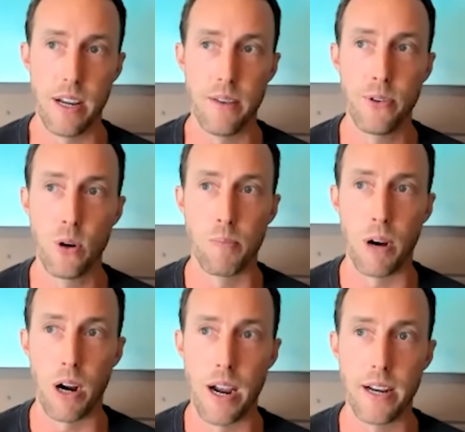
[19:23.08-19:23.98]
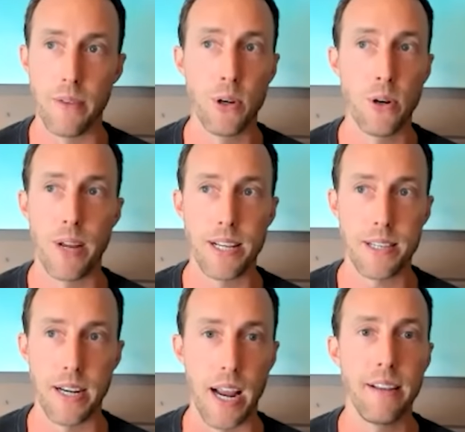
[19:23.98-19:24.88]
If you're
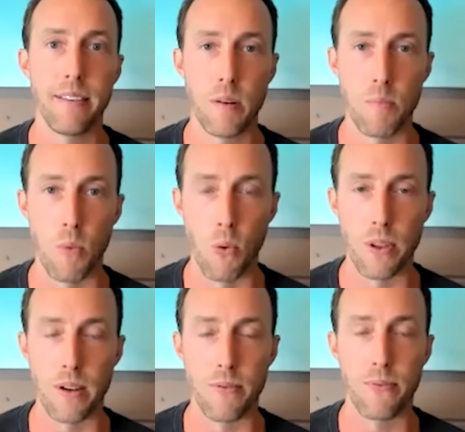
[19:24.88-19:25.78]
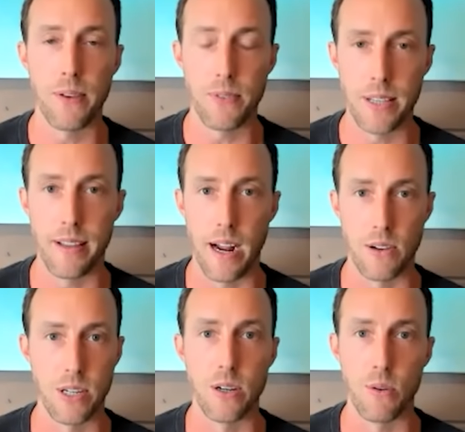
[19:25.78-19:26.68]
investing anything more than
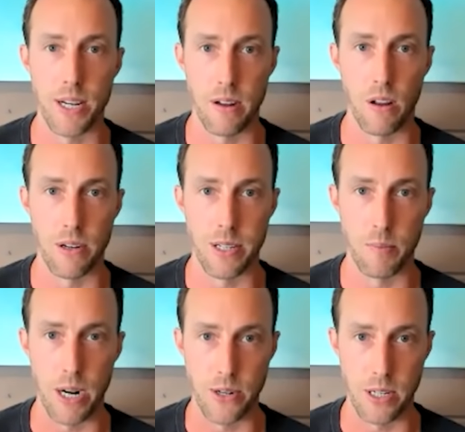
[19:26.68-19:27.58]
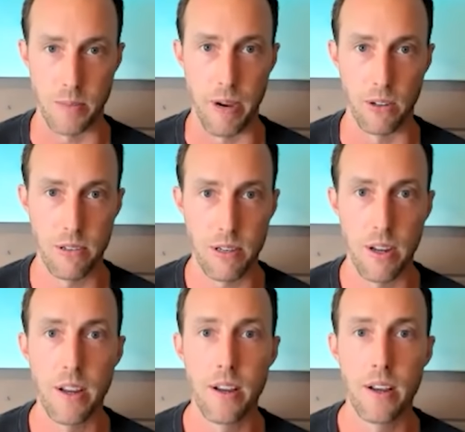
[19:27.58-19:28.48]
$50,000 in precious metals,
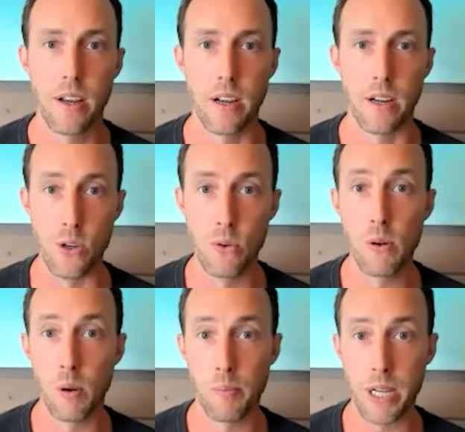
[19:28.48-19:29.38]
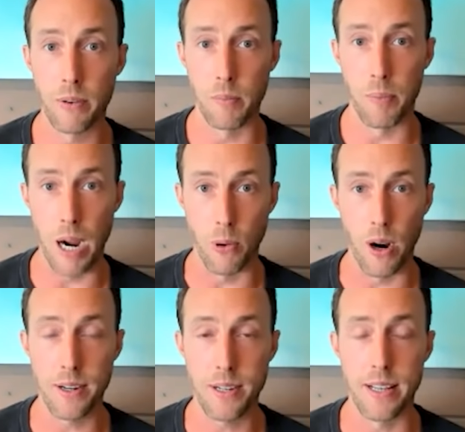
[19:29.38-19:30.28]
you will be able to buy
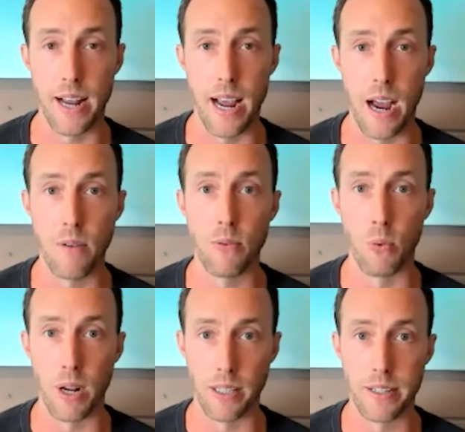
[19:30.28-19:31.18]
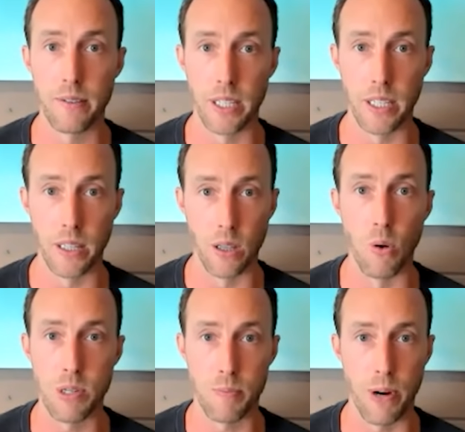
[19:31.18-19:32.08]
products that have relatively
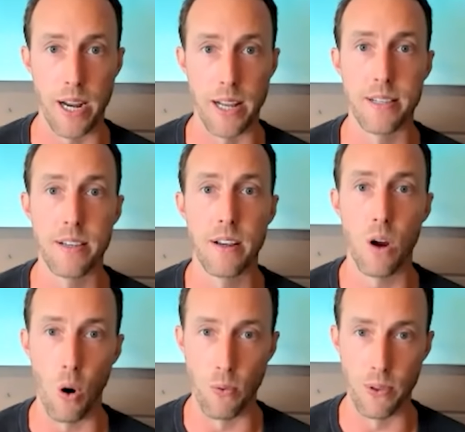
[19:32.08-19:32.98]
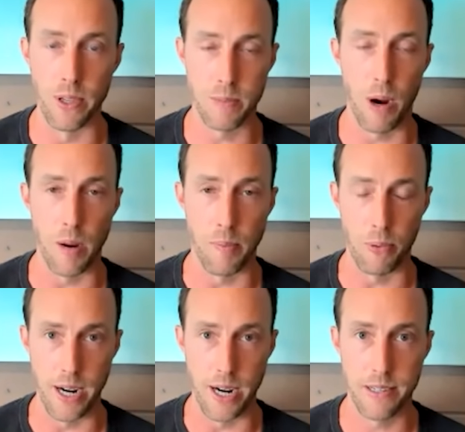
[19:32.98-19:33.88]
low spreads over the spot
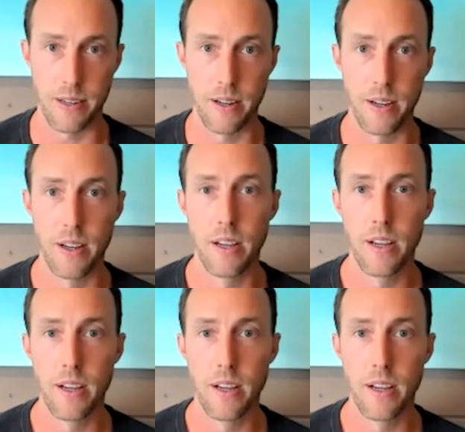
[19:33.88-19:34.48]
price.